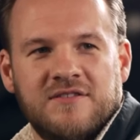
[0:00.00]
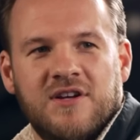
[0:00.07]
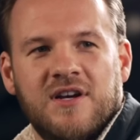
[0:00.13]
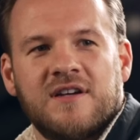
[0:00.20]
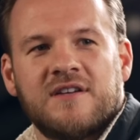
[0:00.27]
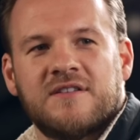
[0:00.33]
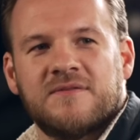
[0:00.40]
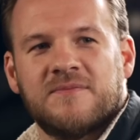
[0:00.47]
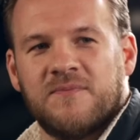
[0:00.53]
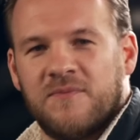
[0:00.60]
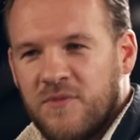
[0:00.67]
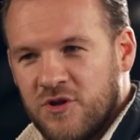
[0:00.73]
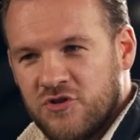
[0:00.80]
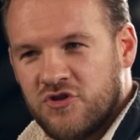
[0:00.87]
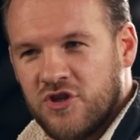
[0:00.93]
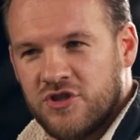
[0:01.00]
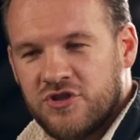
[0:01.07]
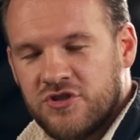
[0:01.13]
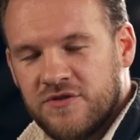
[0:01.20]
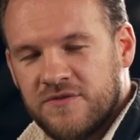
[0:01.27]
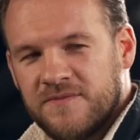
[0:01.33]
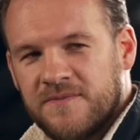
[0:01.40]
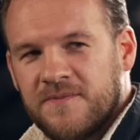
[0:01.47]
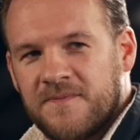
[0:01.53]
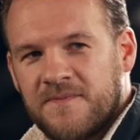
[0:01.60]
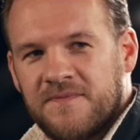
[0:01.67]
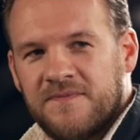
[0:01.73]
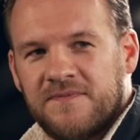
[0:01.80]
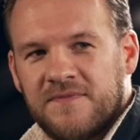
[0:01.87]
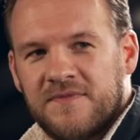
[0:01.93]
like, I trust you.
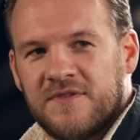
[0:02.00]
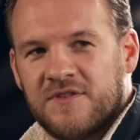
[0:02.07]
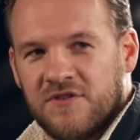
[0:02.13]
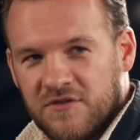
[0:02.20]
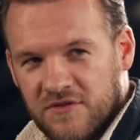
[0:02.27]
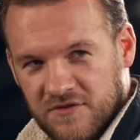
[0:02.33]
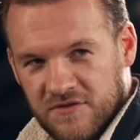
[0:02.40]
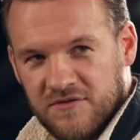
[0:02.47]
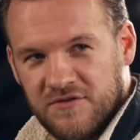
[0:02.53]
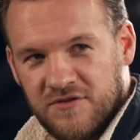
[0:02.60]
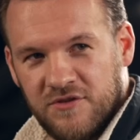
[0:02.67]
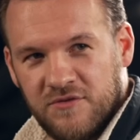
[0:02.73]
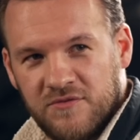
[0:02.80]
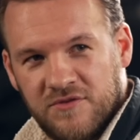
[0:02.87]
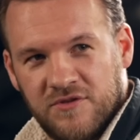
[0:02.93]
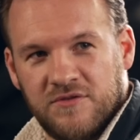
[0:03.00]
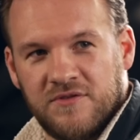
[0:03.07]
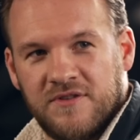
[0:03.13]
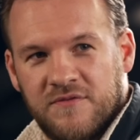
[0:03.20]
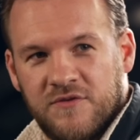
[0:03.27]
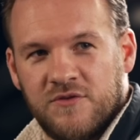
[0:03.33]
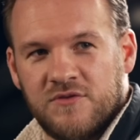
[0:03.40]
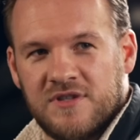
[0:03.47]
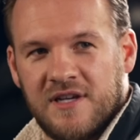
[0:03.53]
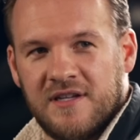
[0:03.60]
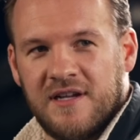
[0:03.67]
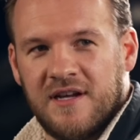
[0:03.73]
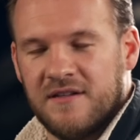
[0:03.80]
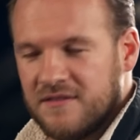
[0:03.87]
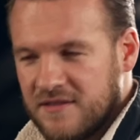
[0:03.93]
If you say
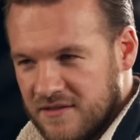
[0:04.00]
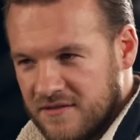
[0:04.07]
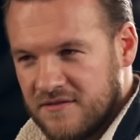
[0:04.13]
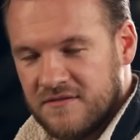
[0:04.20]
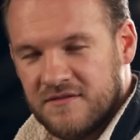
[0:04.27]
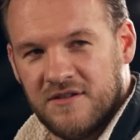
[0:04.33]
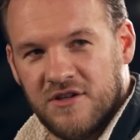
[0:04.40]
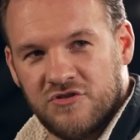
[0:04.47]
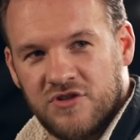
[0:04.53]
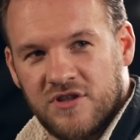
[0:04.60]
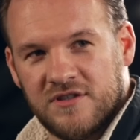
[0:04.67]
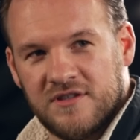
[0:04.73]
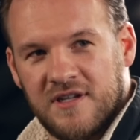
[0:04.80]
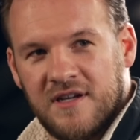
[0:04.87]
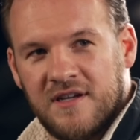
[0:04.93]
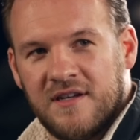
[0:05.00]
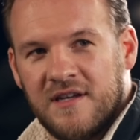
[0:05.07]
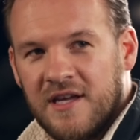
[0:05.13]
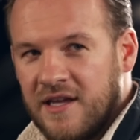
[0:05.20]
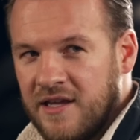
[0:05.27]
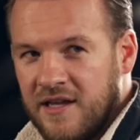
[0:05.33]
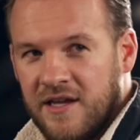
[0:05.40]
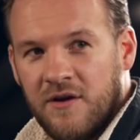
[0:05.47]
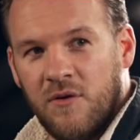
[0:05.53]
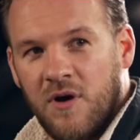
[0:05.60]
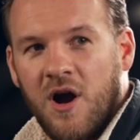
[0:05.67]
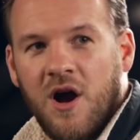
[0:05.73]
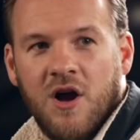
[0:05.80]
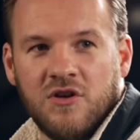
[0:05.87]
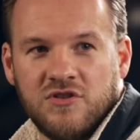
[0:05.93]
that, then I trust that. He'll
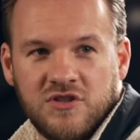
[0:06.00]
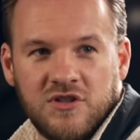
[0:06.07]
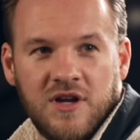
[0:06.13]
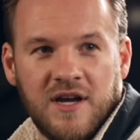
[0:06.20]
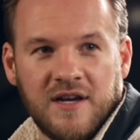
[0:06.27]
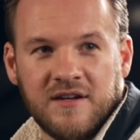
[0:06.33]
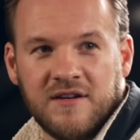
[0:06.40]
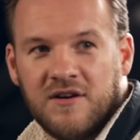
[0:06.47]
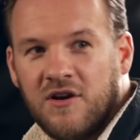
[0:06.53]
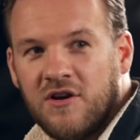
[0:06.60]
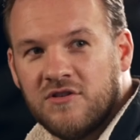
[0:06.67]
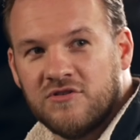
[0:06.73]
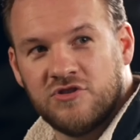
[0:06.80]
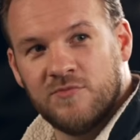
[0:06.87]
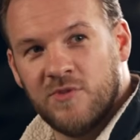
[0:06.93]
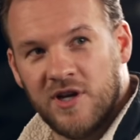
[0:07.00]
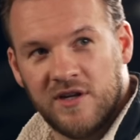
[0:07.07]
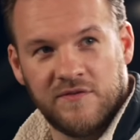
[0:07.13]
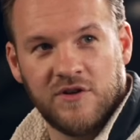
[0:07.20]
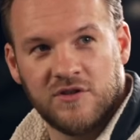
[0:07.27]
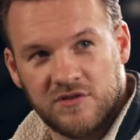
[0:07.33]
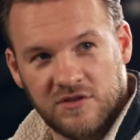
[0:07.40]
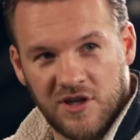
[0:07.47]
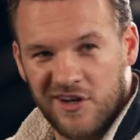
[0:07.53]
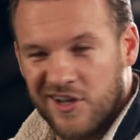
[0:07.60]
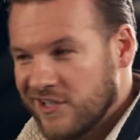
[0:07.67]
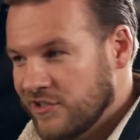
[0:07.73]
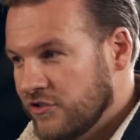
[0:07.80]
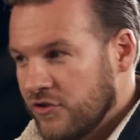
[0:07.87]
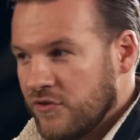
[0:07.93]
ask, like, oh, do you mind if I
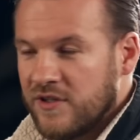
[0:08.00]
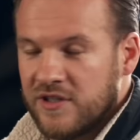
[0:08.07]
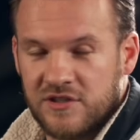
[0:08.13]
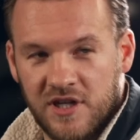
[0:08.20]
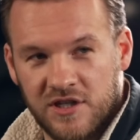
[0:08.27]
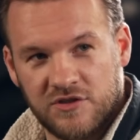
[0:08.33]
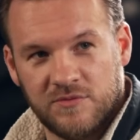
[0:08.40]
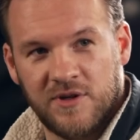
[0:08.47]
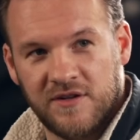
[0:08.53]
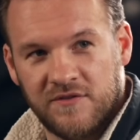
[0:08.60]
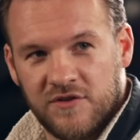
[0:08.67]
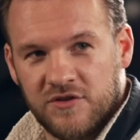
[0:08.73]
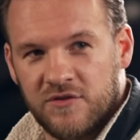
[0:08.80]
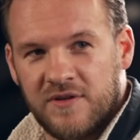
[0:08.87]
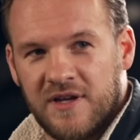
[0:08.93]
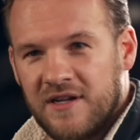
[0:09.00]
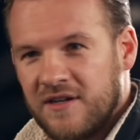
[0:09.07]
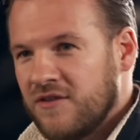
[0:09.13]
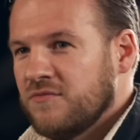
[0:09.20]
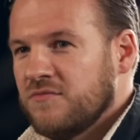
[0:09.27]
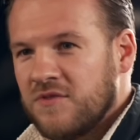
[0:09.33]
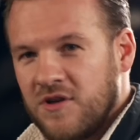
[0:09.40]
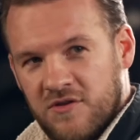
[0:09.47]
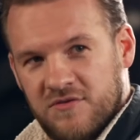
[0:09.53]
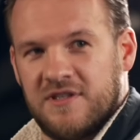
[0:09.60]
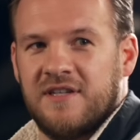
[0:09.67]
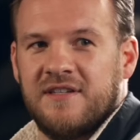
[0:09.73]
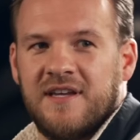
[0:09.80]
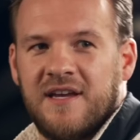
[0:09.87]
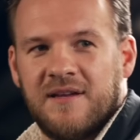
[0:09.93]
like to do this? Like, do you mind if I do that? And I'll
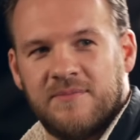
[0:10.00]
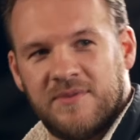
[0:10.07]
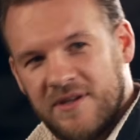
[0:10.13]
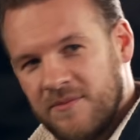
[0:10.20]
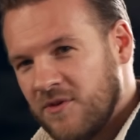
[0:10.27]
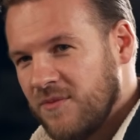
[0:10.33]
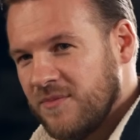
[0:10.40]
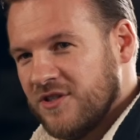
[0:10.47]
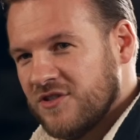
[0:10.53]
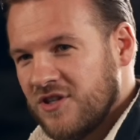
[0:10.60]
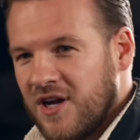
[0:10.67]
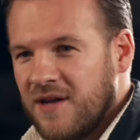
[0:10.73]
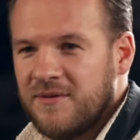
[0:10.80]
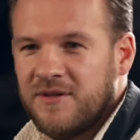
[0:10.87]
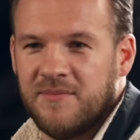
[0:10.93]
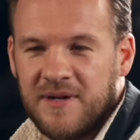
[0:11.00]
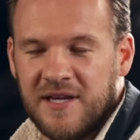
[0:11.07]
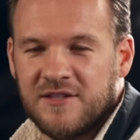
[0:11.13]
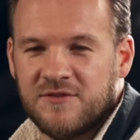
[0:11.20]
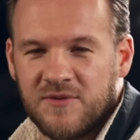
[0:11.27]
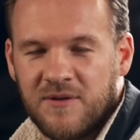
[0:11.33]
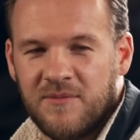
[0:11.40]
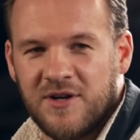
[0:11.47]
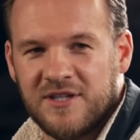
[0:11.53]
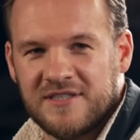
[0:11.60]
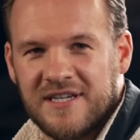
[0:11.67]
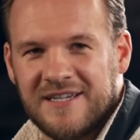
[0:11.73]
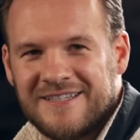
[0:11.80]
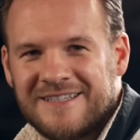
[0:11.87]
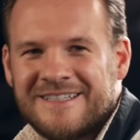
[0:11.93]
say, yeah, but there might be a time and a place where I might
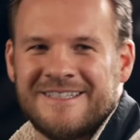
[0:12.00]
say,